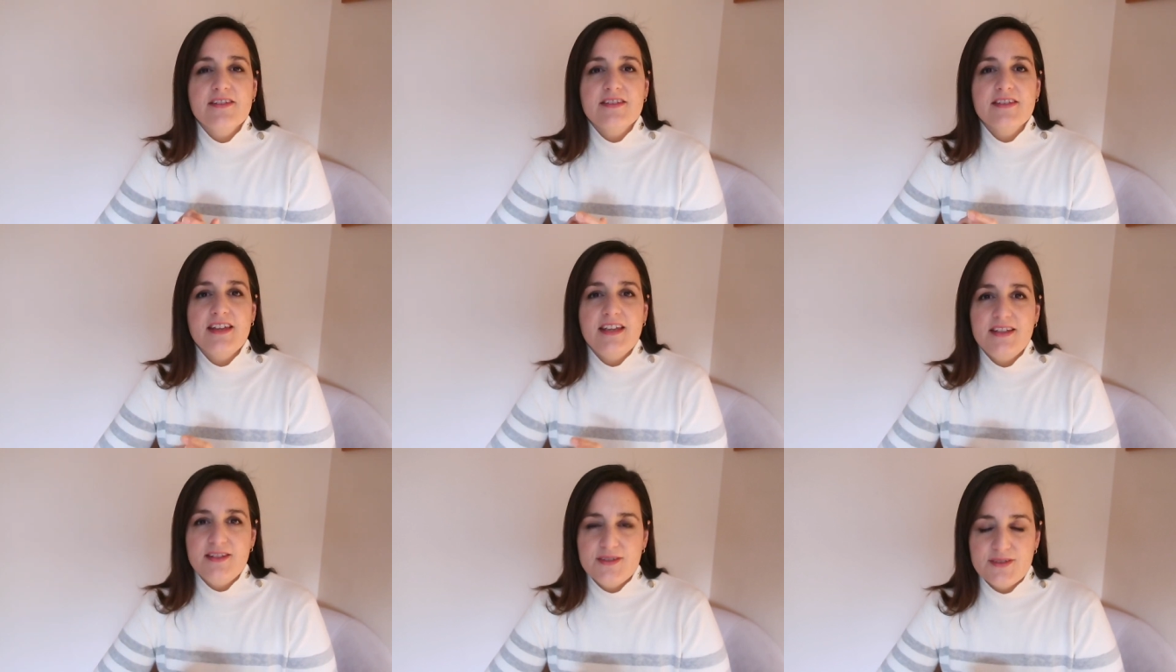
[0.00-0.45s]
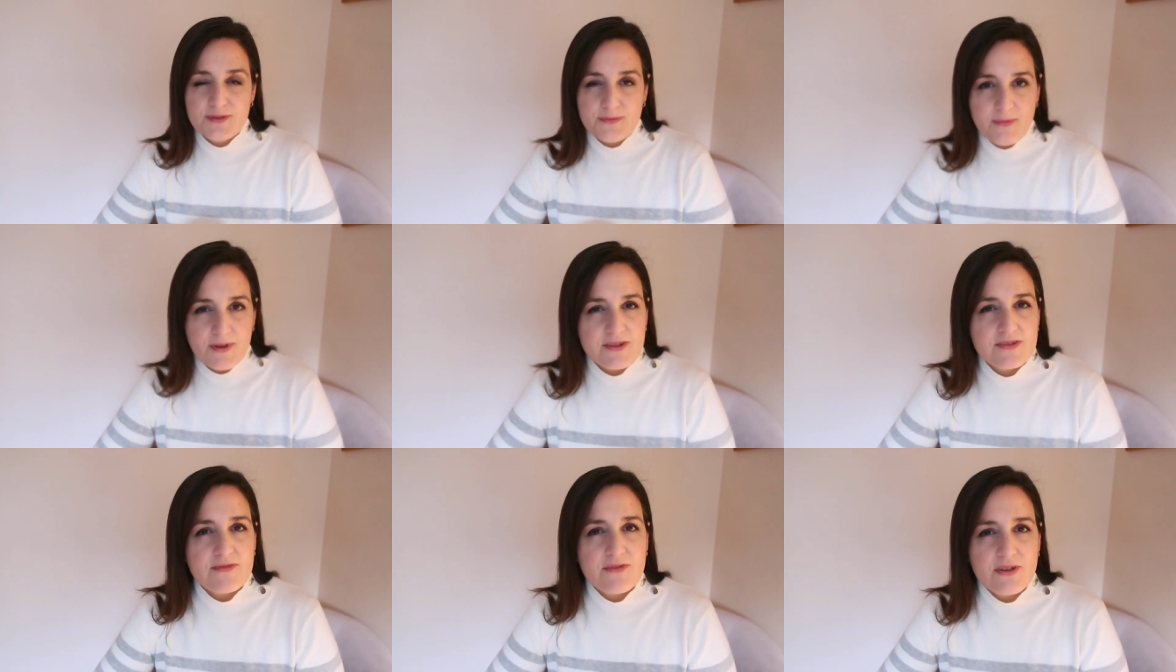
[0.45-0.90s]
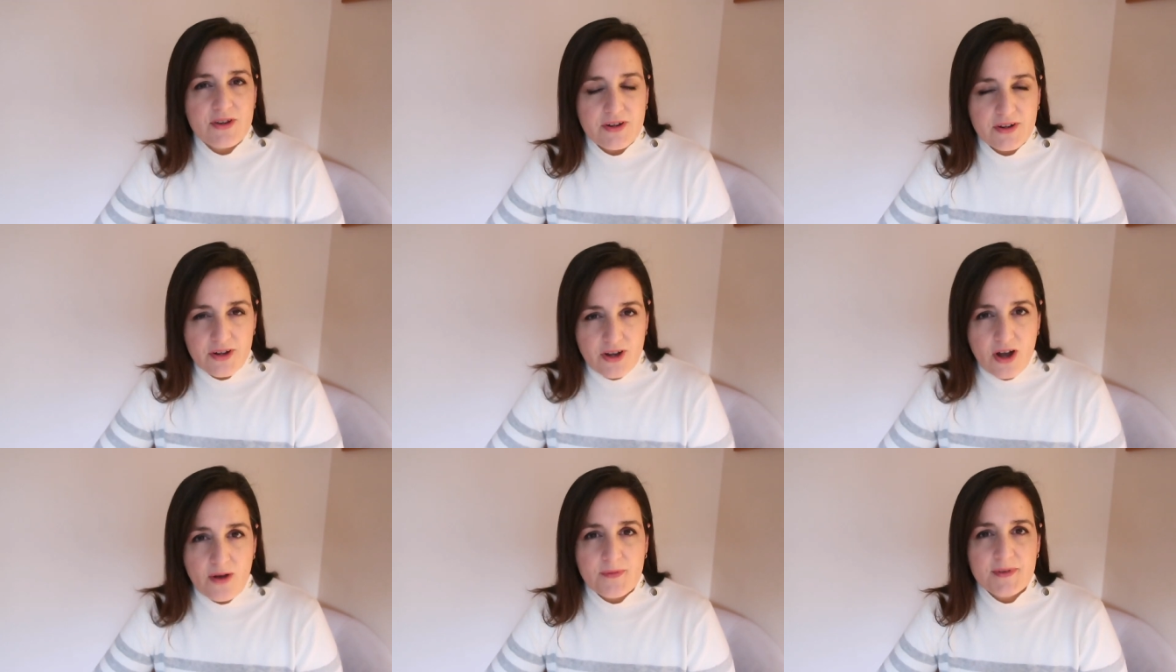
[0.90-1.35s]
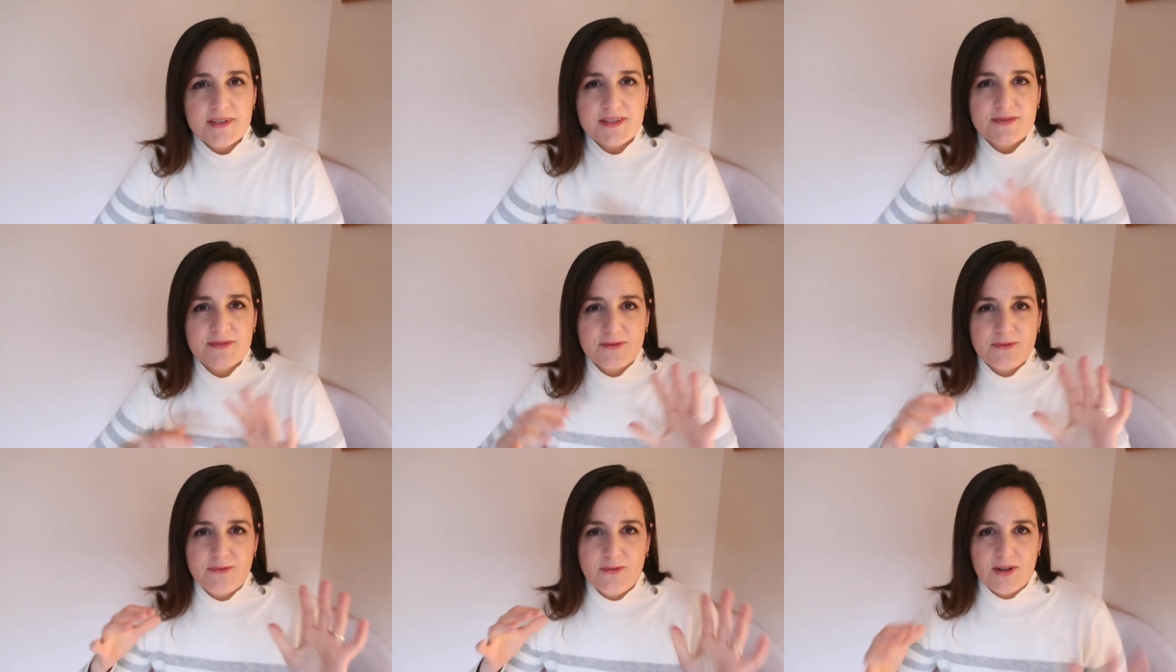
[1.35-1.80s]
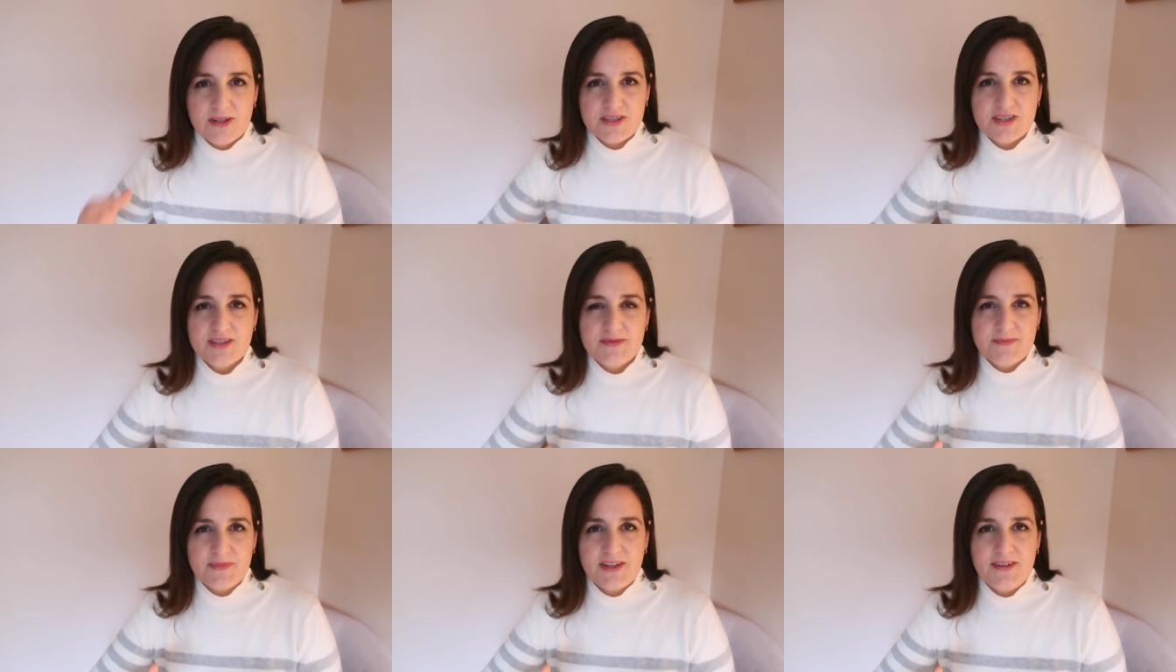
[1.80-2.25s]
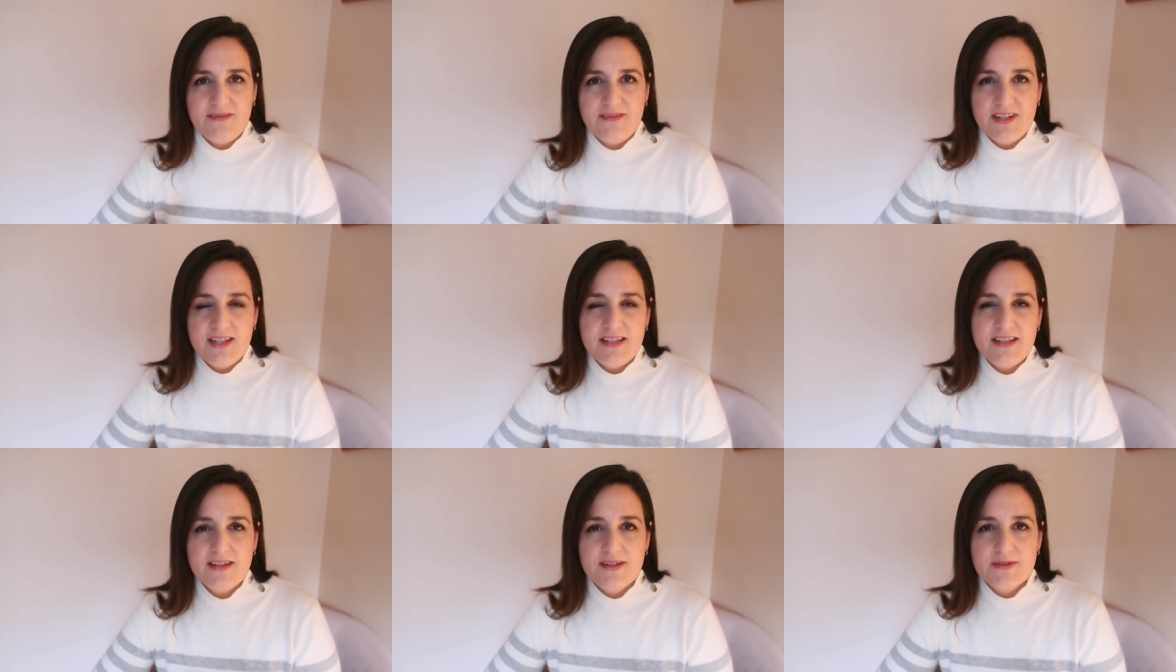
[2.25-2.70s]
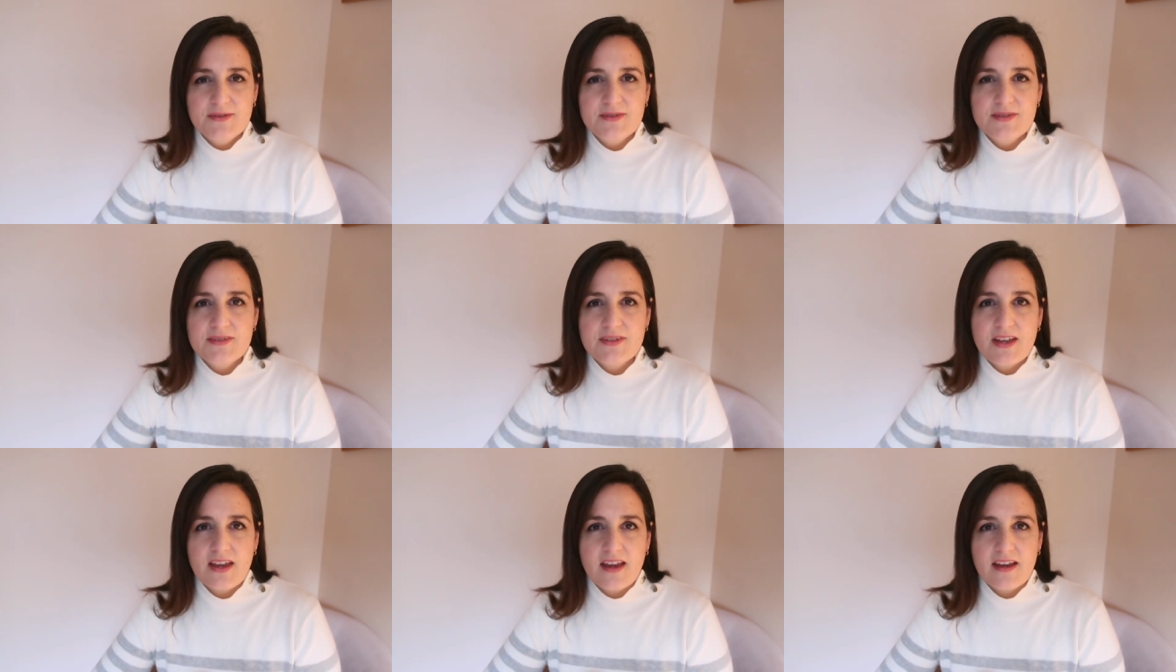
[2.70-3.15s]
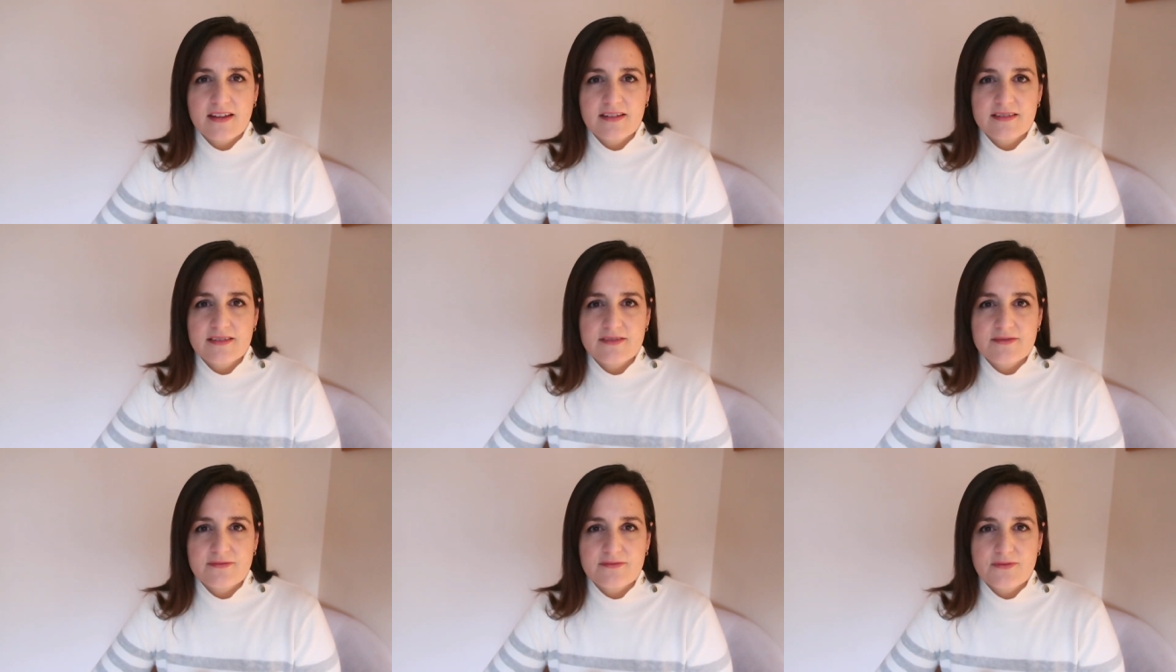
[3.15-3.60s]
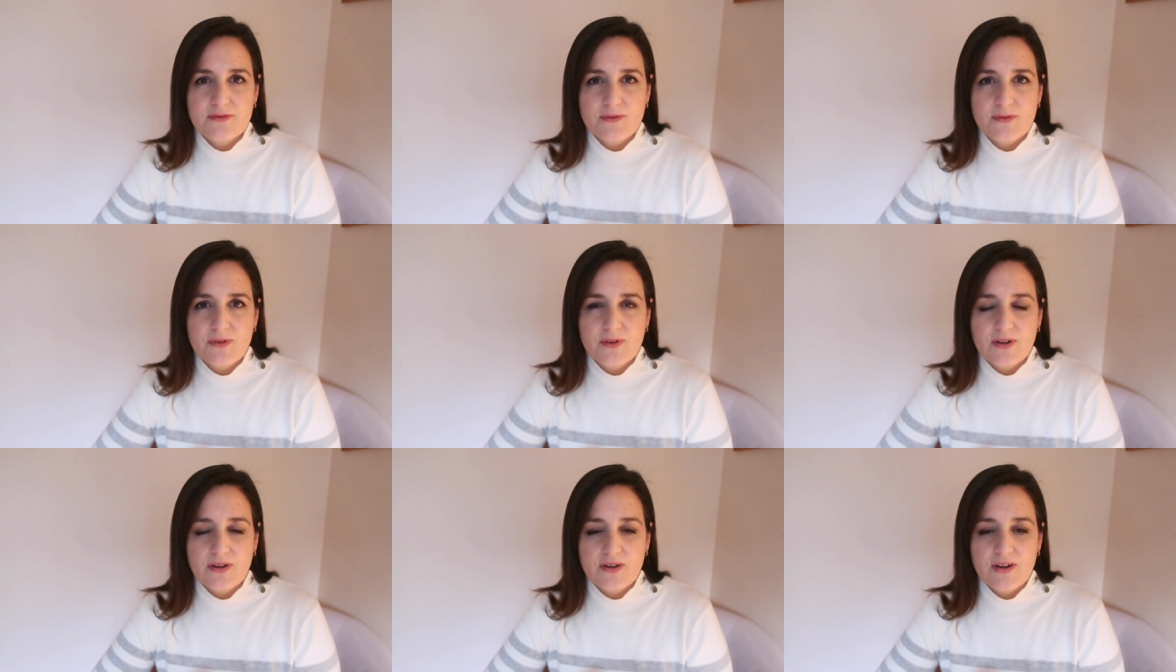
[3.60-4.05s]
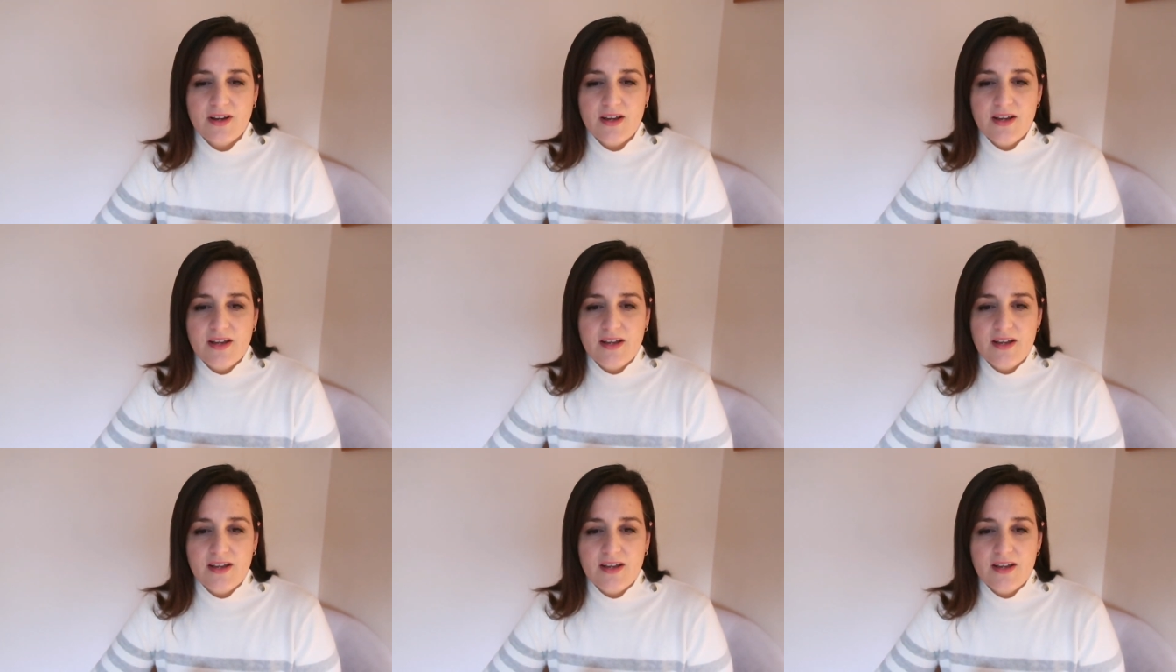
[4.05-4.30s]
Thank you so much for your comments, for watching my videos, and for